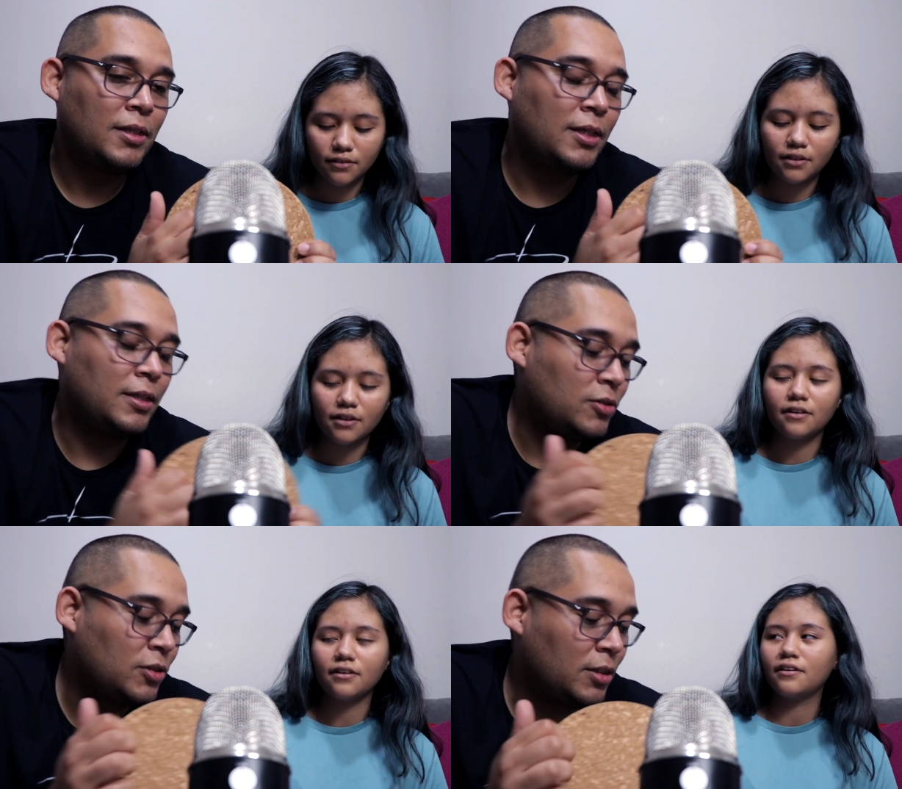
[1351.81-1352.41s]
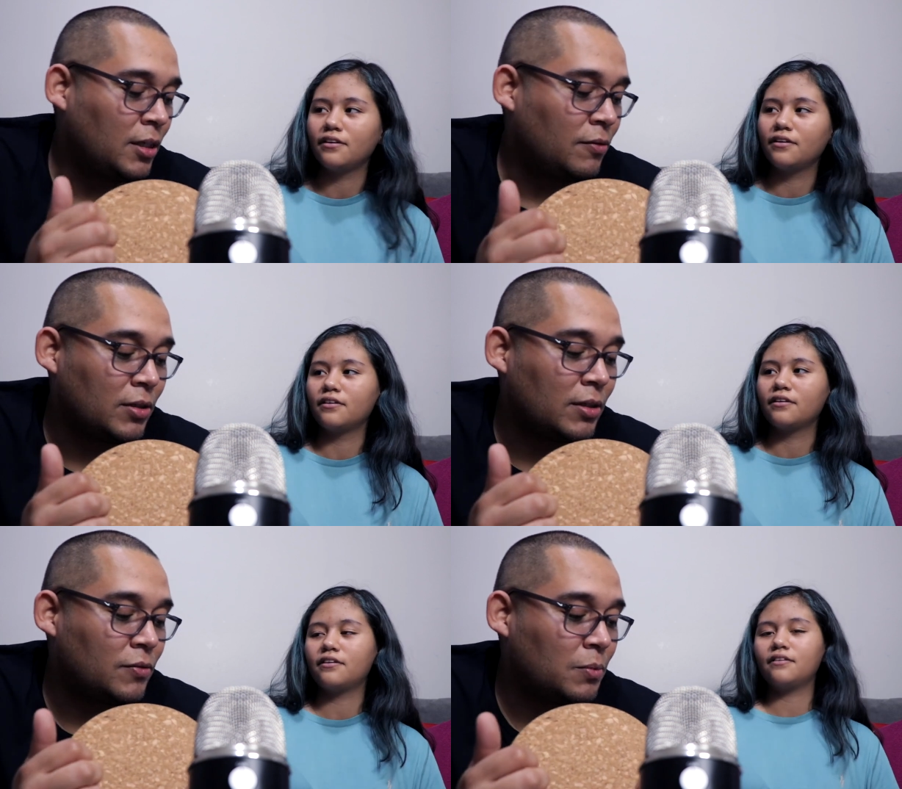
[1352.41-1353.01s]
Speaker 1: And she never
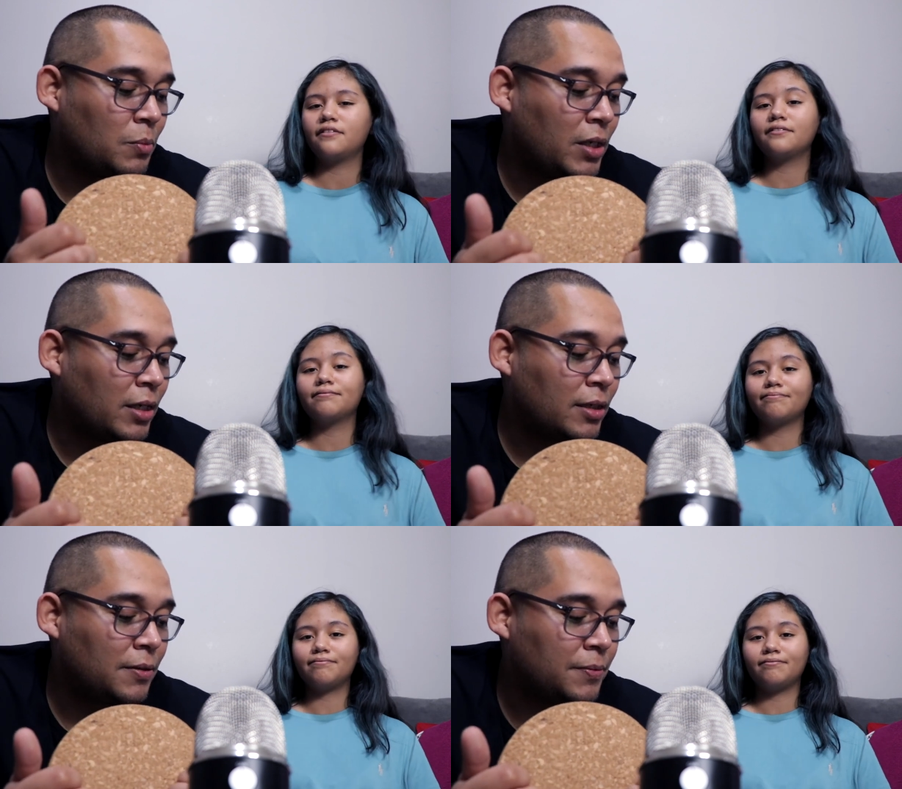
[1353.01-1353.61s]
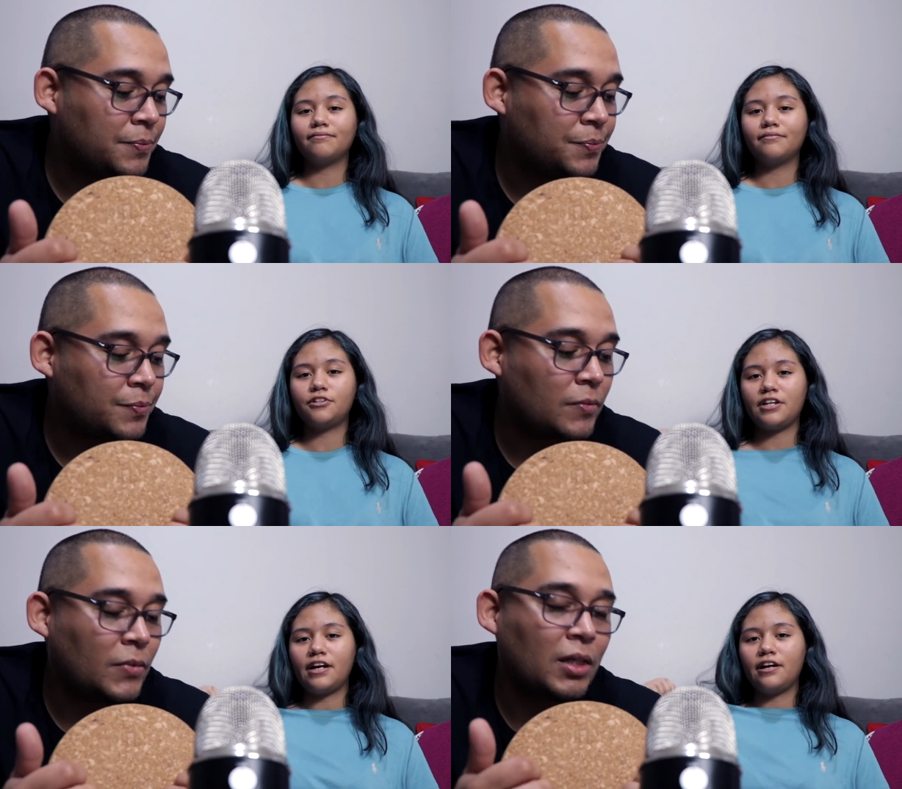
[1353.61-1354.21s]
gives them back.
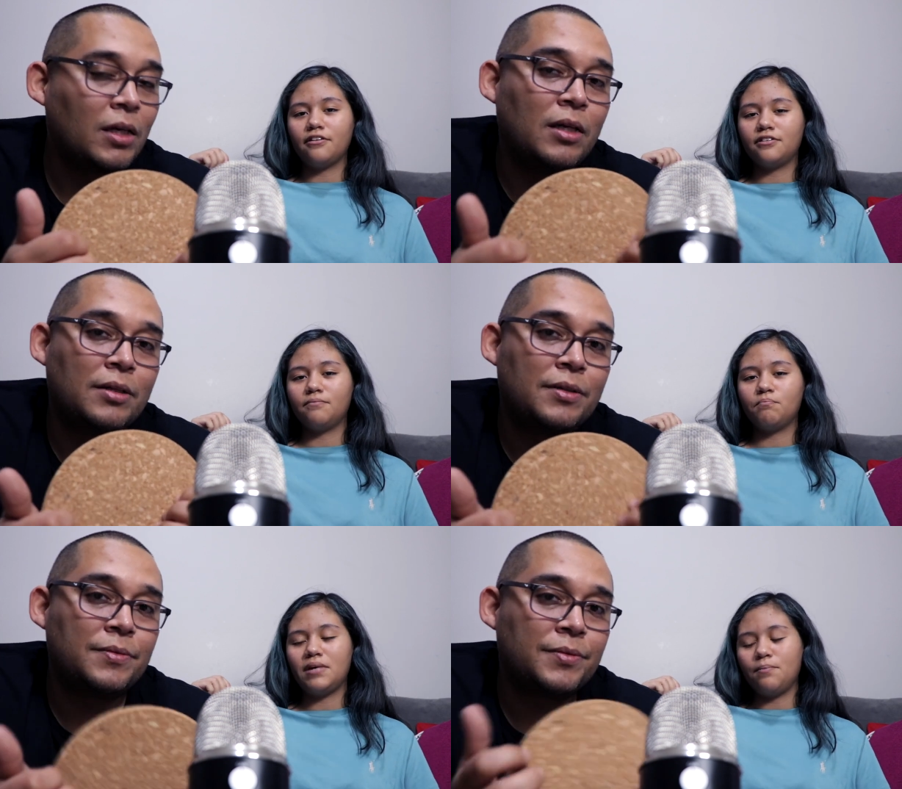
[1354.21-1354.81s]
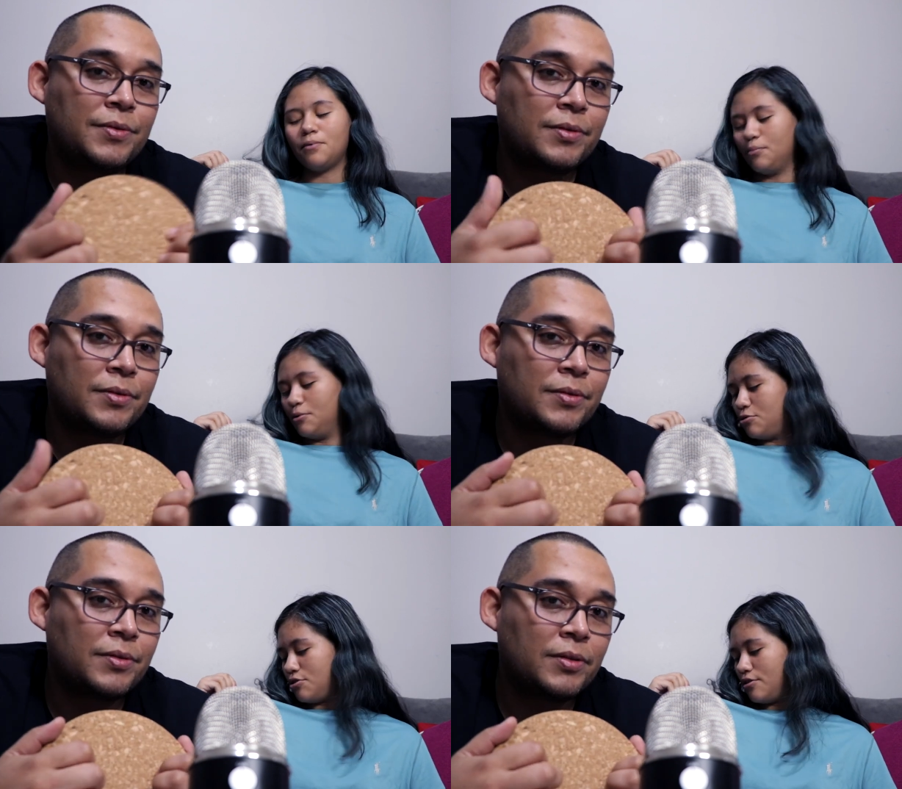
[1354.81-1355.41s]
Speaker 2: Shout out to Peep the
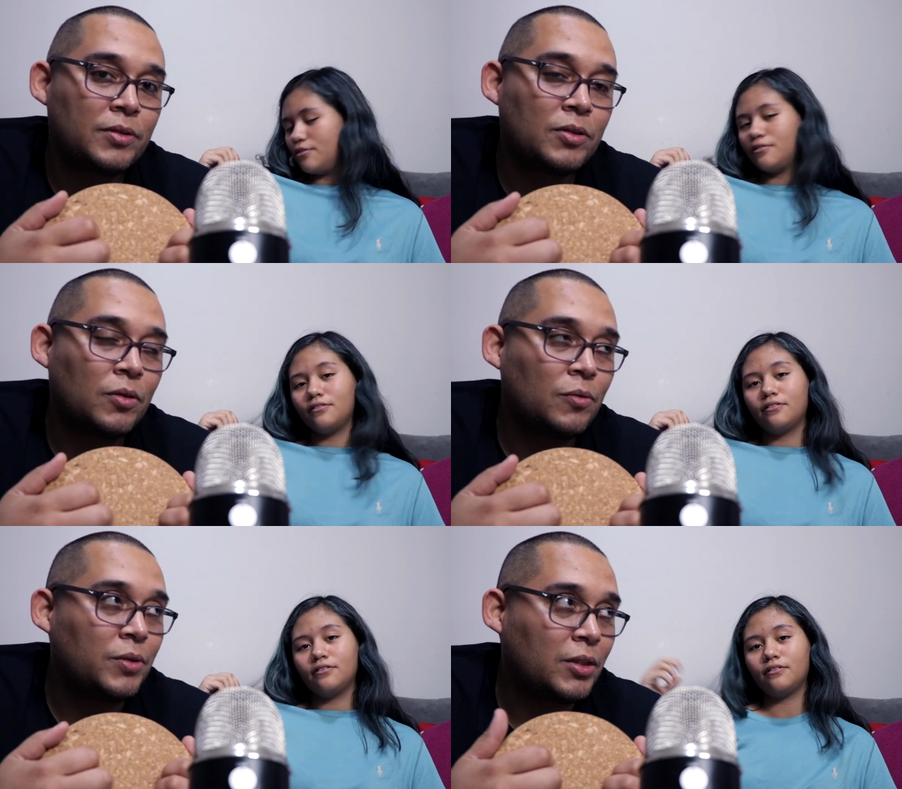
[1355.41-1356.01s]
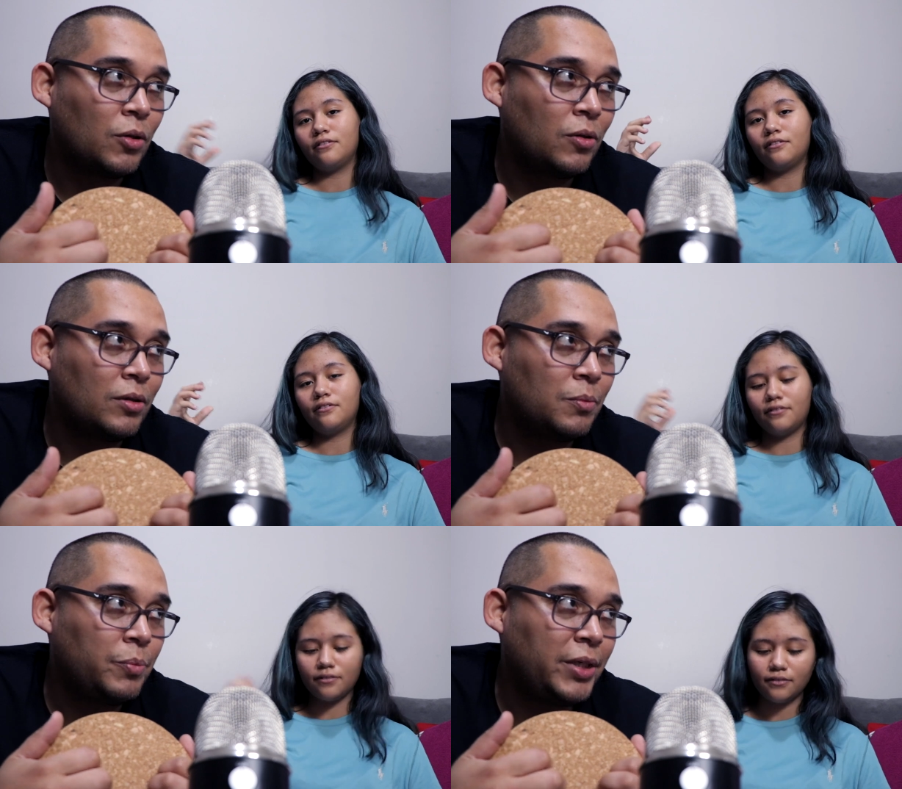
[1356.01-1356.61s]
Blue Shirt.
Speaker 1: So we call
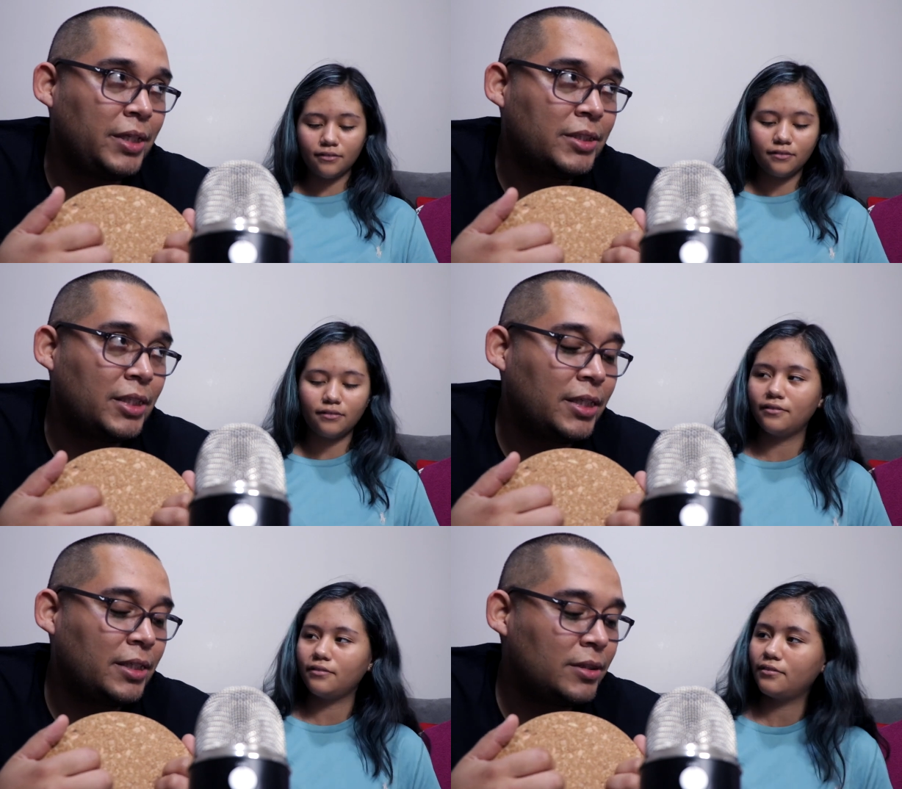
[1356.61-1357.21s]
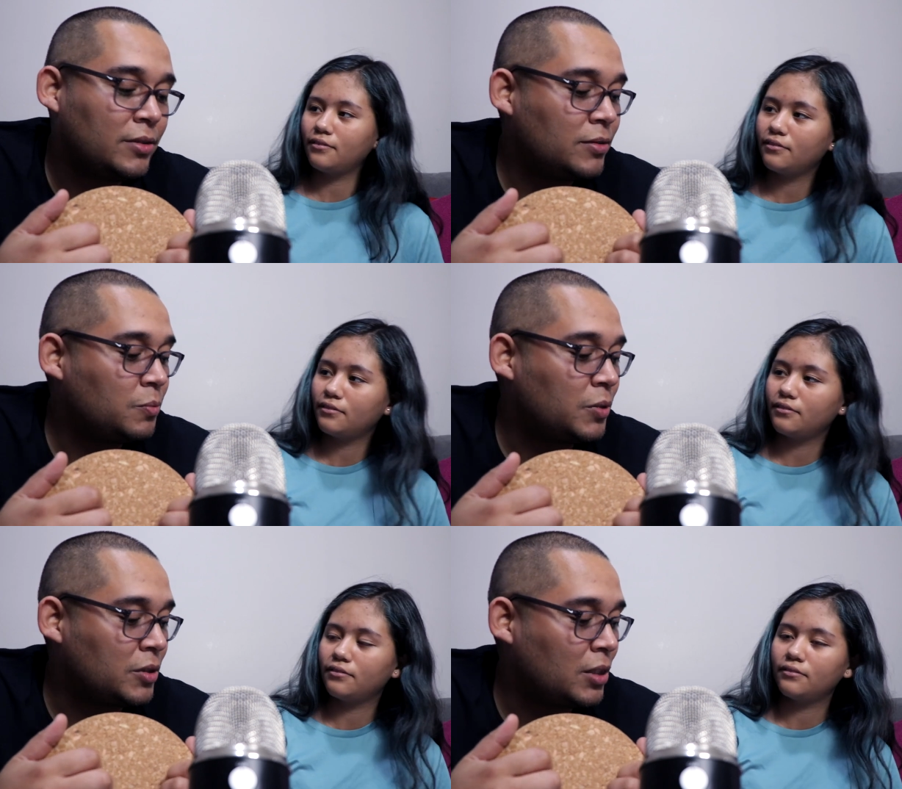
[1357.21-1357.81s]
them PJs,
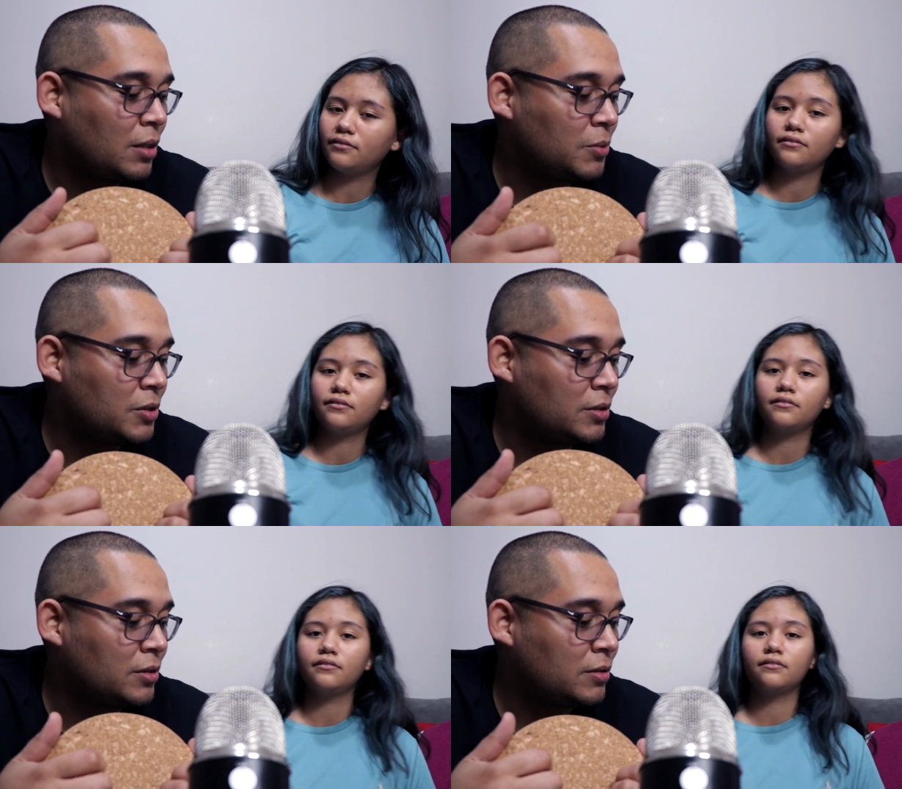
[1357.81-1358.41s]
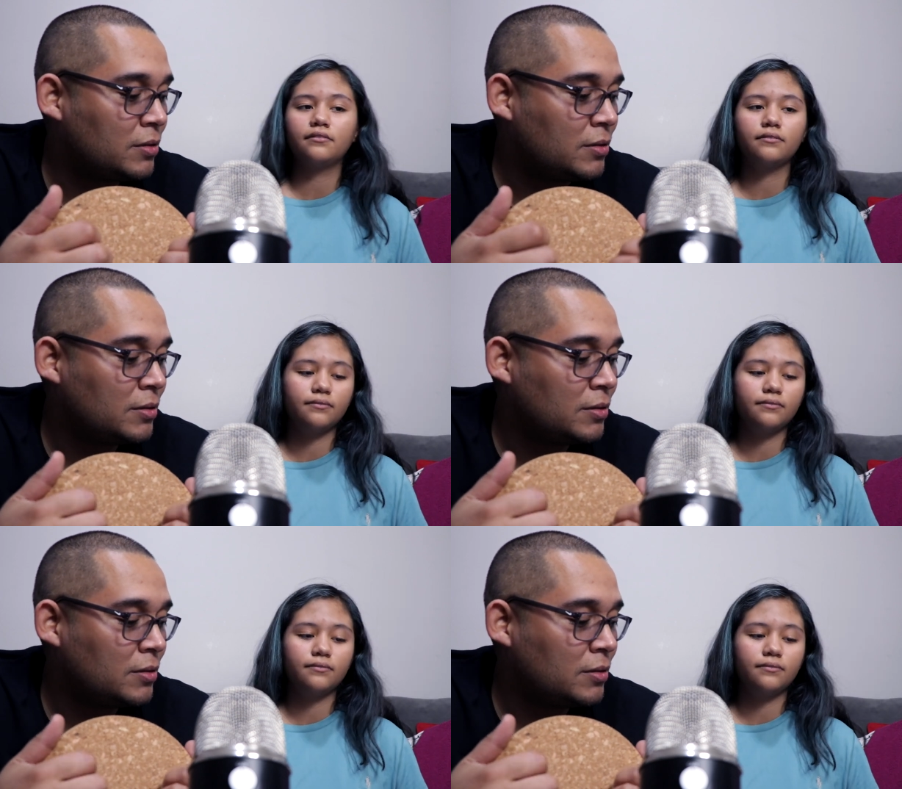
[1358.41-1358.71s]
pajamas.